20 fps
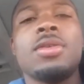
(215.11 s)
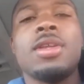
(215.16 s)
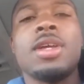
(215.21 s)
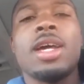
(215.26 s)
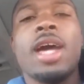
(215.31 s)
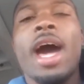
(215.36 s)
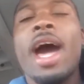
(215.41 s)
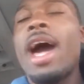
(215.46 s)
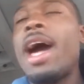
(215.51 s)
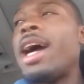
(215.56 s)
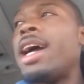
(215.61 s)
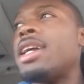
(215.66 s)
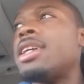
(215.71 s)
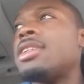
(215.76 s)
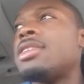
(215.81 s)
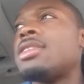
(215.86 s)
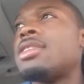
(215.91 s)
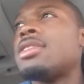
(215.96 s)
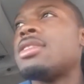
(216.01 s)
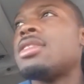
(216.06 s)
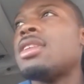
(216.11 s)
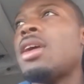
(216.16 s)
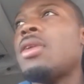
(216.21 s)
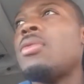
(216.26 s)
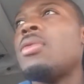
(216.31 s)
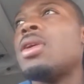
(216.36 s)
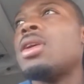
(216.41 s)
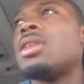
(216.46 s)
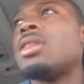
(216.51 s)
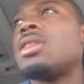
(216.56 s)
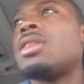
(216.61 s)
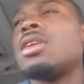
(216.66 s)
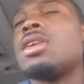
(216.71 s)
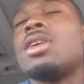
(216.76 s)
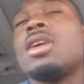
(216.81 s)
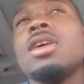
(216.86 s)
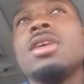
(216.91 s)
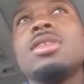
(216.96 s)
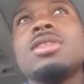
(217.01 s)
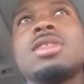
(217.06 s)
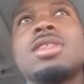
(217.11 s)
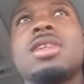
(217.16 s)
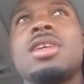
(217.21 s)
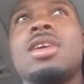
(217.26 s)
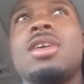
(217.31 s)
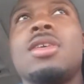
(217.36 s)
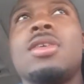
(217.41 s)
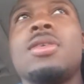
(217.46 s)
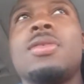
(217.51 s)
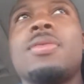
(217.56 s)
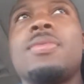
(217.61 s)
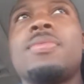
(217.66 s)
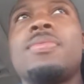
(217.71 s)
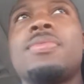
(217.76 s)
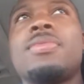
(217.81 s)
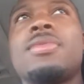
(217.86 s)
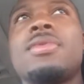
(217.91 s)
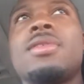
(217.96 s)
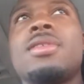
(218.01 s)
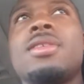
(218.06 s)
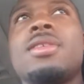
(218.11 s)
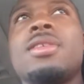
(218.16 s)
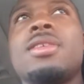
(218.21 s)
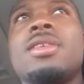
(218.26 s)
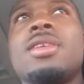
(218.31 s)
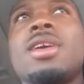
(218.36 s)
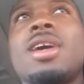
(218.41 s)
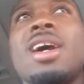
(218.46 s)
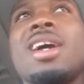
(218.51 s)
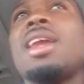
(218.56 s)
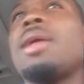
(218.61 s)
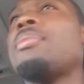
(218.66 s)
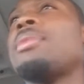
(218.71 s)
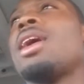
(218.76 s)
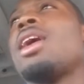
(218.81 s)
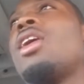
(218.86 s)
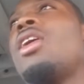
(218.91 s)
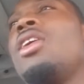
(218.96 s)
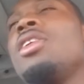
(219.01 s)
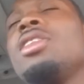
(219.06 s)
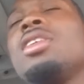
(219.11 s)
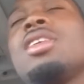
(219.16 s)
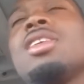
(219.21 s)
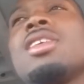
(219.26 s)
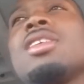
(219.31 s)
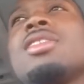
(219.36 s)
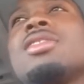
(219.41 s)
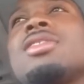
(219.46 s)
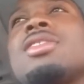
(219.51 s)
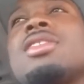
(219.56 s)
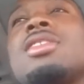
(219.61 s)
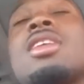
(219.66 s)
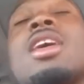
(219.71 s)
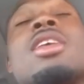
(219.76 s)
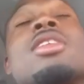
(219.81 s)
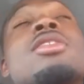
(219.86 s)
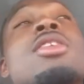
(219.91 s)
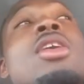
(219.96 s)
The guys, they want the girls to go. And I'm like, all the girls? It's like,